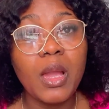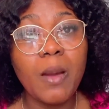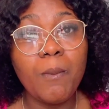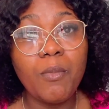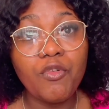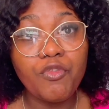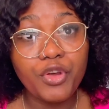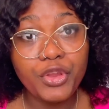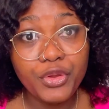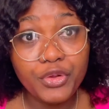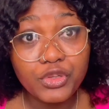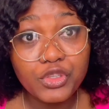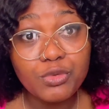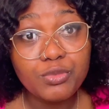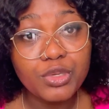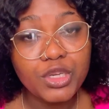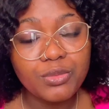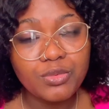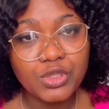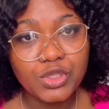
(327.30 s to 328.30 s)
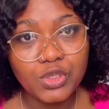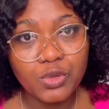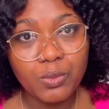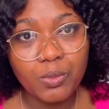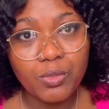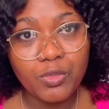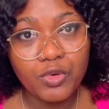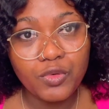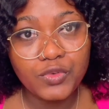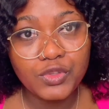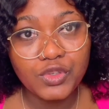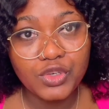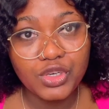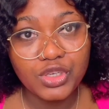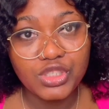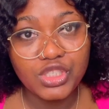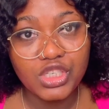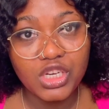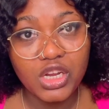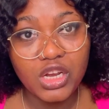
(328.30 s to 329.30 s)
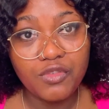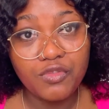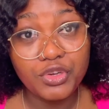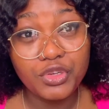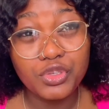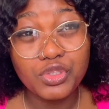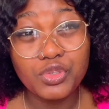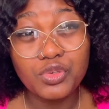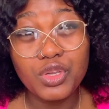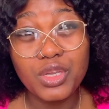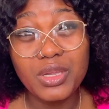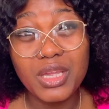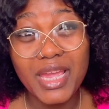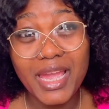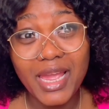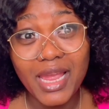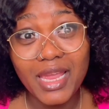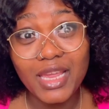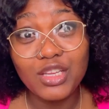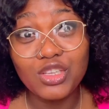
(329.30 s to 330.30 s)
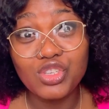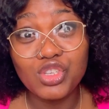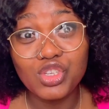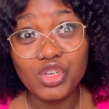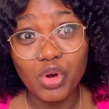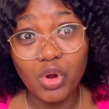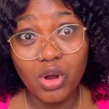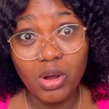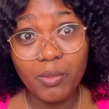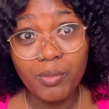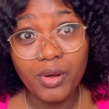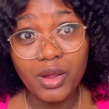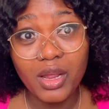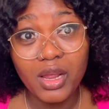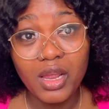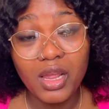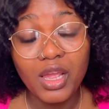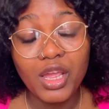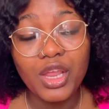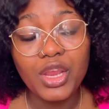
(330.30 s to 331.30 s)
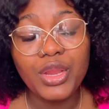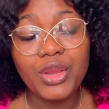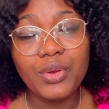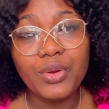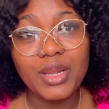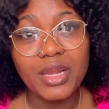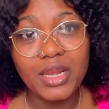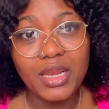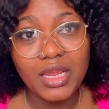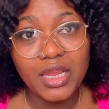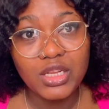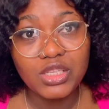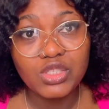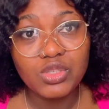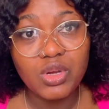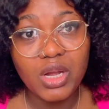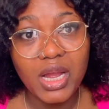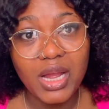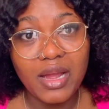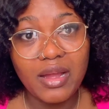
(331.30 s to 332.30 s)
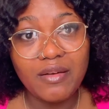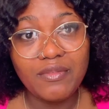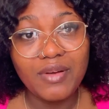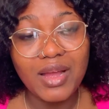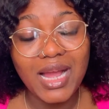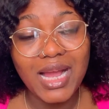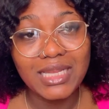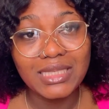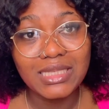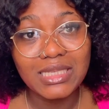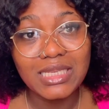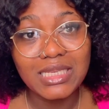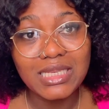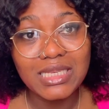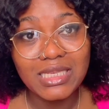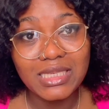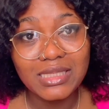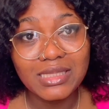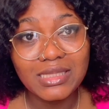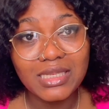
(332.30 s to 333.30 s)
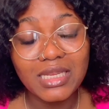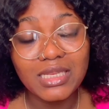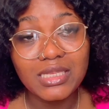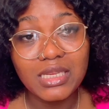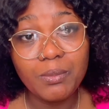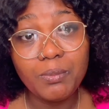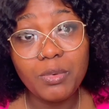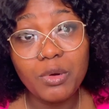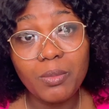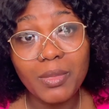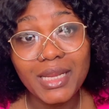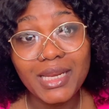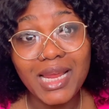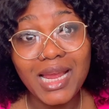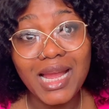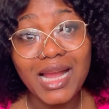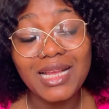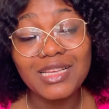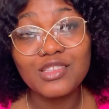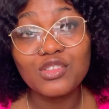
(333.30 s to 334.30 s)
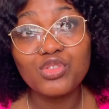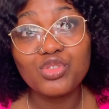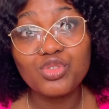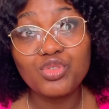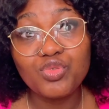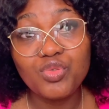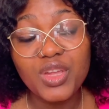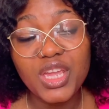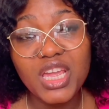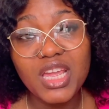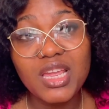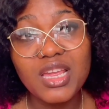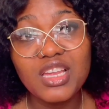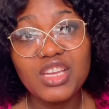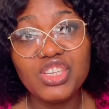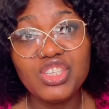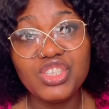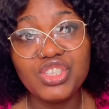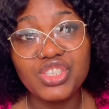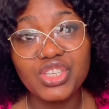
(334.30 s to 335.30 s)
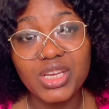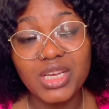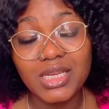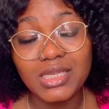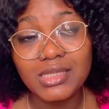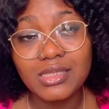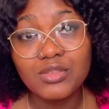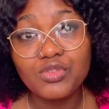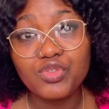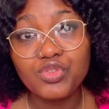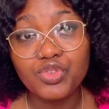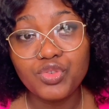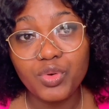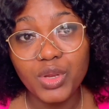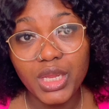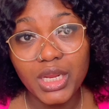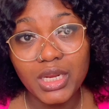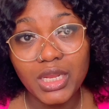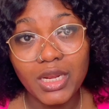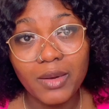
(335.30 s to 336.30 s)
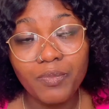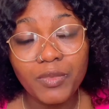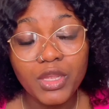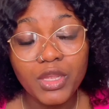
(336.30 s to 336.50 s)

but for you to be able to move to Qatar, for you to get a job, you need to have at least a diploma that has 3 years training.